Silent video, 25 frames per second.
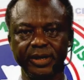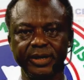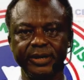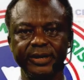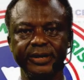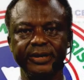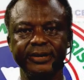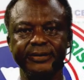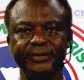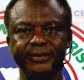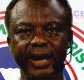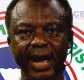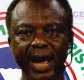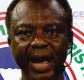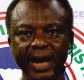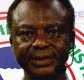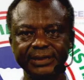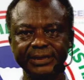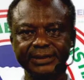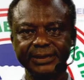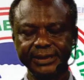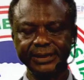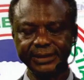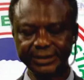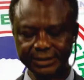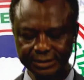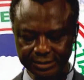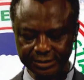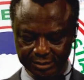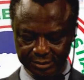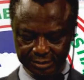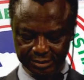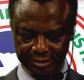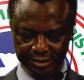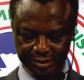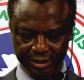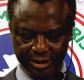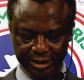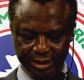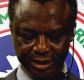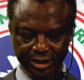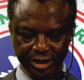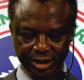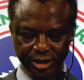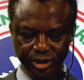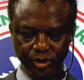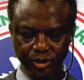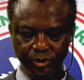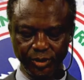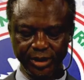Reacting
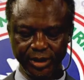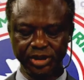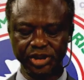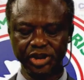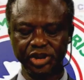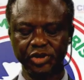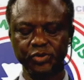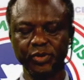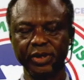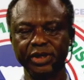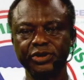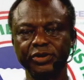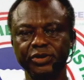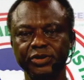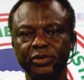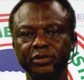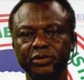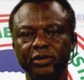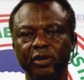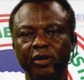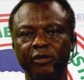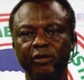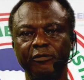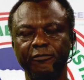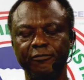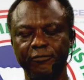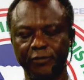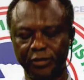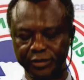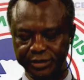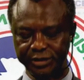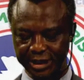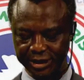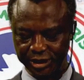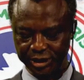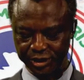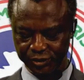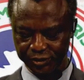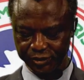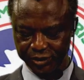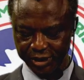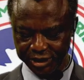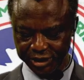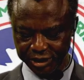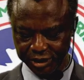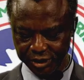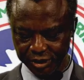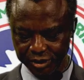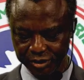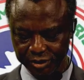to a situation of false
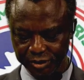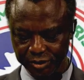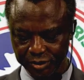accusation